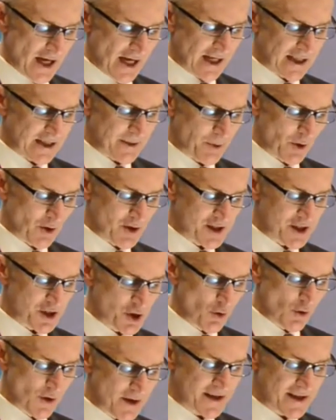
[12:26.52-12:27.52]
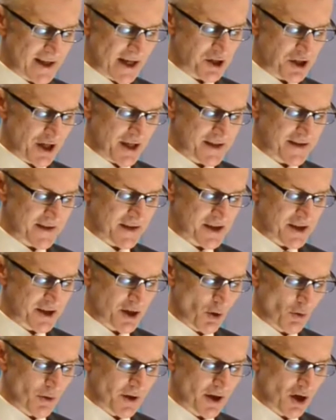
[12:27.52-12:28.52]
Interpol's tools, such as the
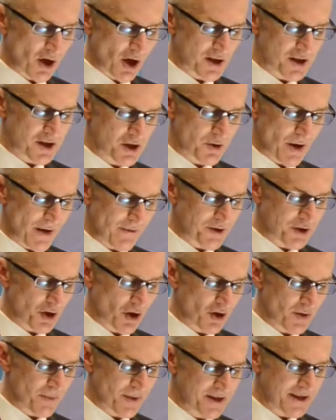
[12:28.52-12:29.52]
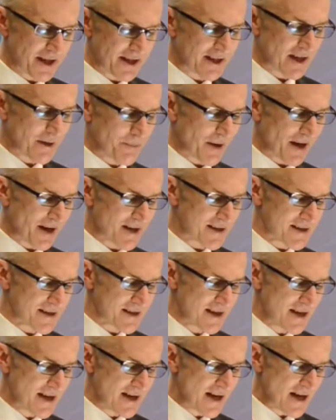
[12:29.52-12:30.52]
Stolen Lost Travel Document
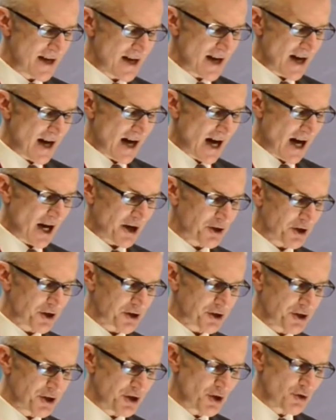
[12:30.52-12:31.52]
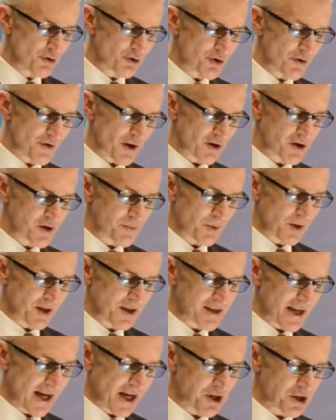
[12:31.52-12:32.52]
Database, are not new to those
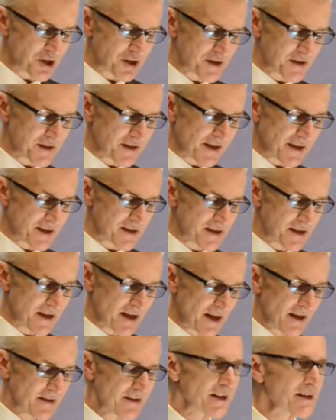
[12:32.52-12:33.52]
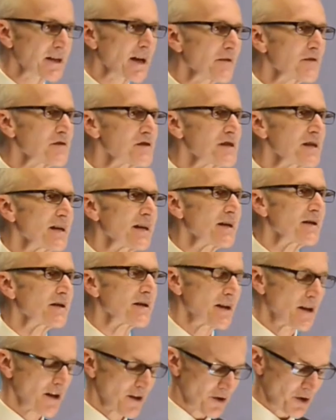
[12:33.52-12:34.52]
police agencies that have
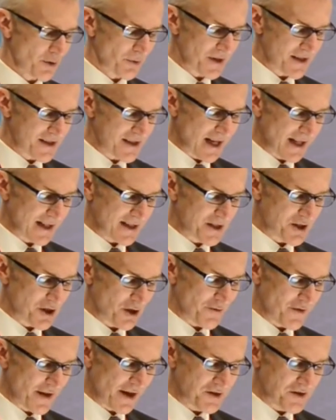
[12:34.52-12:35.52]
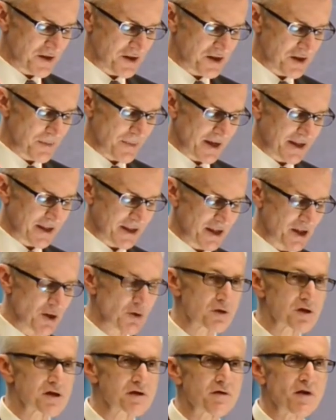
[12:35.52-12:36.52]
seen the results of their systematic
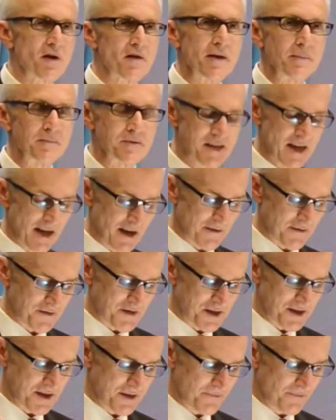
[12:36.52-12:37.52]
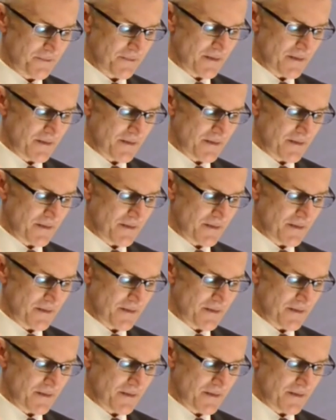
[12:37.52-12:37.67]
use for themselves.